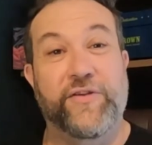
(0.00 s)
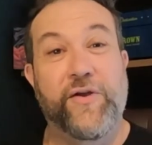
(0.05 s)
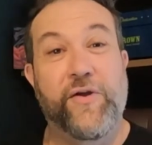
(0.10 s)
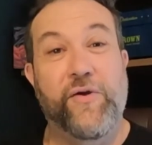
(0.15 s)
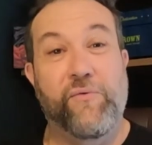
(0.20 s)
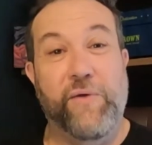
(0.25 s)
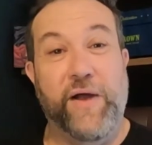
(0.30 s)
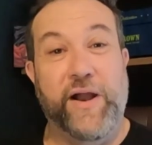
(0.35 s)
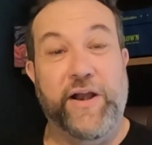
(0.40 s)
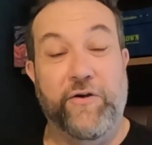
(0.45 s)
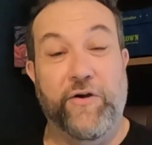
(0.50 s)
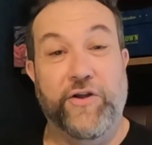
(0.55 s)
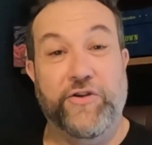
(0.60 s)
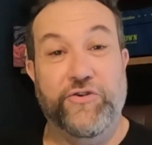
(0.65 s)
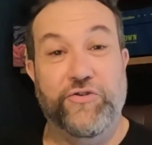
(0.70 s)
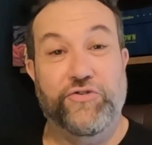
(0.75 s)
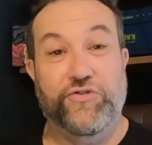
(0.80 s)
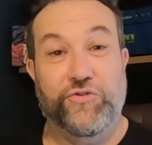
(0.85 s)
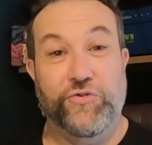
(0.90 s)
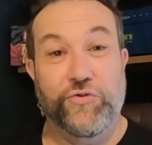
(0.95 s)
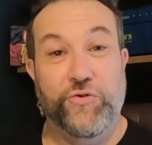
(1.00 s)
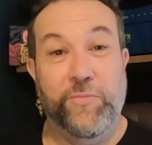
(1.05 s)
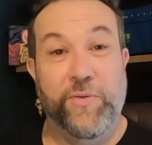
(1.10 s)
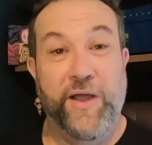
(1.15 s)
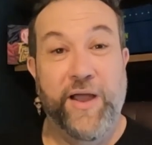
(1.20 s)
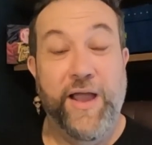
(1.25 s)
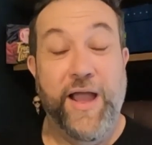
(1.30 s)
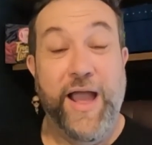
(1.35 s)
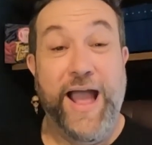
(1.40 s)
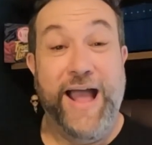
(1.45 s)
right here on YouTube
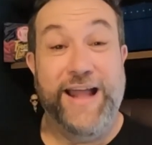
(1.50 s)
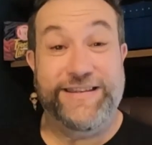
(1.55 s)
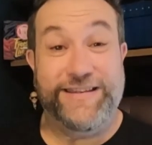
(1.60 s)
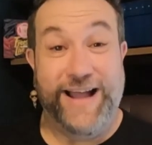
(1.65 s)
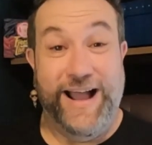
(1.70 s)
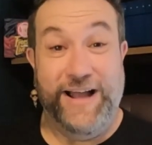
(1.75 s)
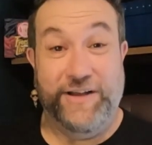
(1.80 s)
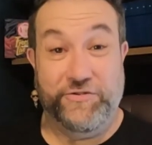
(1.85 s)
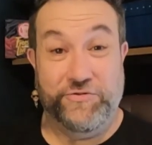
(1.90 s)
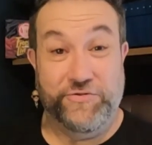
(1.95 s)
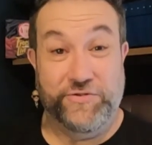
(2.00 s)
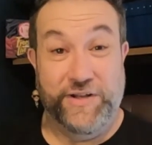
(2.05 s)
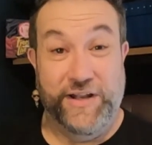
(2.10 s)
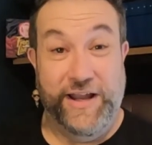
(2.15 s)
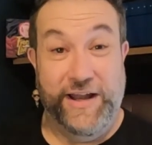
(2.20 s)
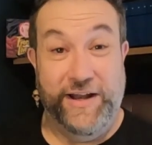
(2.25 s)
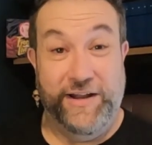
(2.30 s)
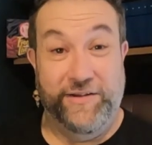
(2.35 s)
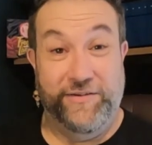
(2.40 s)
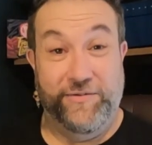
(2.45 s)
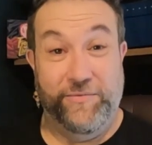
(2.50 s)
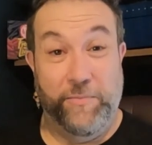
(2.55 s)
at Dodgers Latest.